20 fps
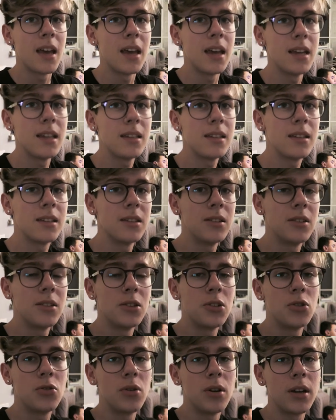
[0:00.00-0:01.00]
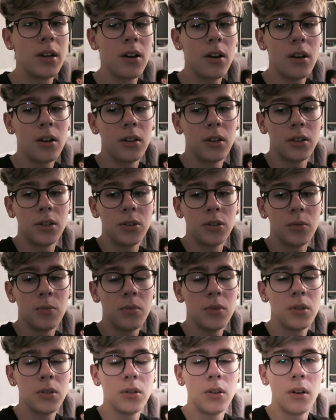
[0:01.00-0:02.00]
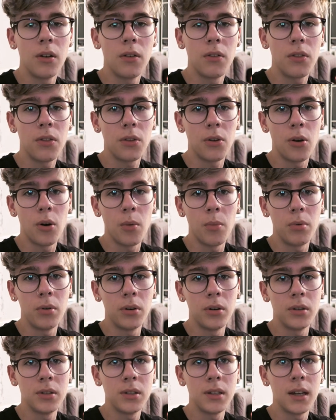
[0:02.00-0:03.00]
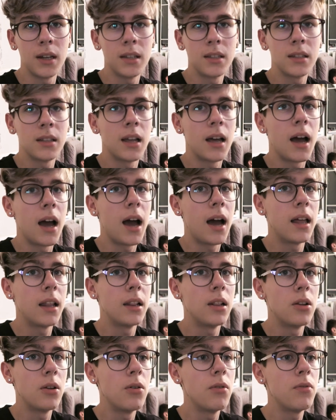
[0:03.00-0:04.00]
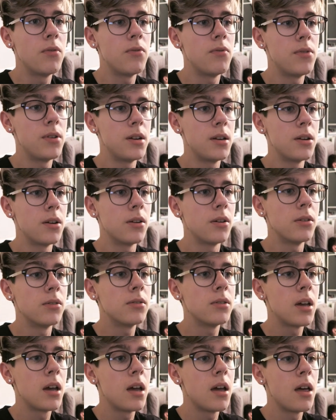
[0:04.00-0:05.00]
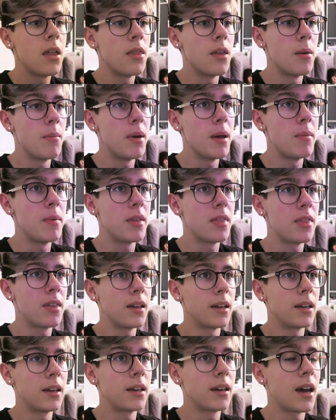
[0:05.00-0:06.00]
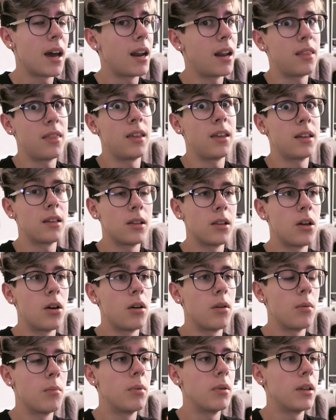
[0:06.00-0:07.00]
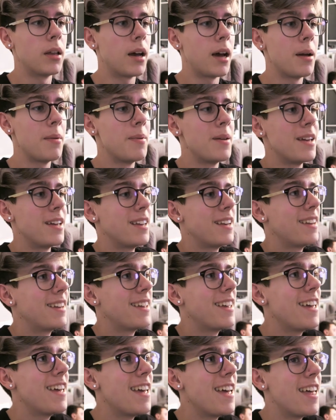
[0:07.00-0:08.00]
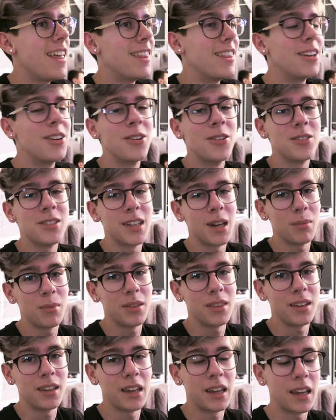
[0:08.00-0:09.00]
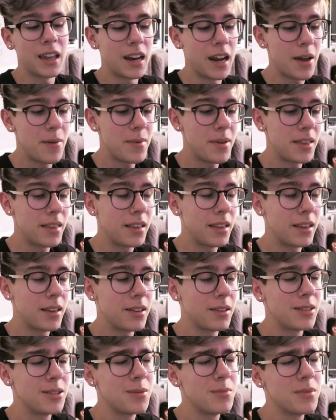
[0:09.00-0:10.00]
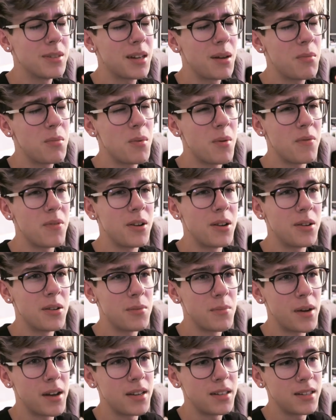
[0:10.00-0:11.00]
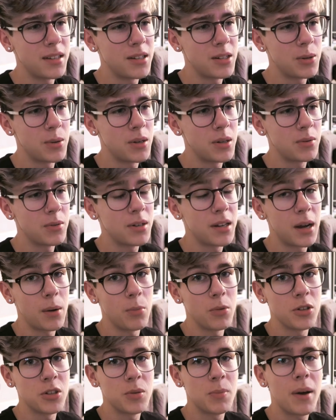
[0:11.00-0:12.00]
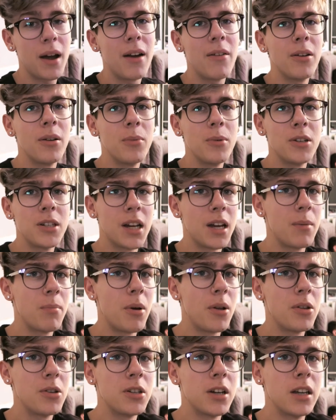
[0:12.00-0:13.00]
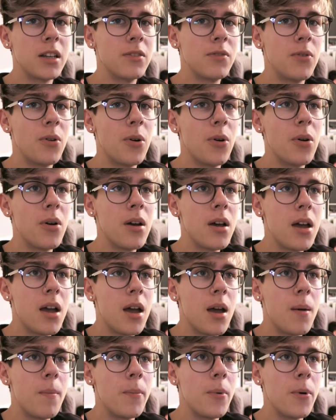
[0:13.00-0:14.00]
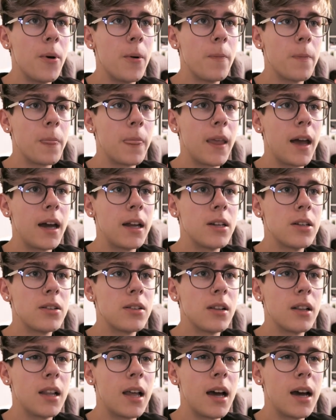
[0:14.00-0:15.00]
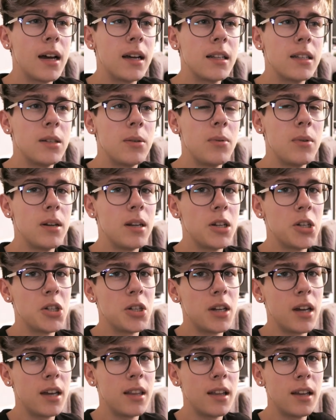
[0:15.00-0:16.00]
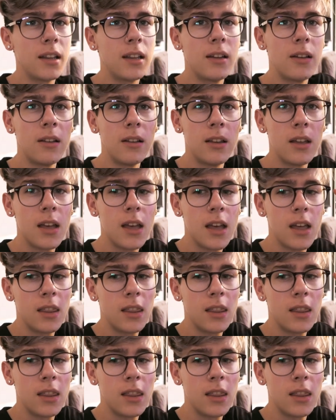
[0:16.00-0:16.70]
Is to trigger some sort of thought process. Like, I love videos that make me think, and I think a lot, but like, I mean, the good type of thinking. I mean, sometimes my videos might send you into a downward spiral, which I apologise for, but I just like to initiate that little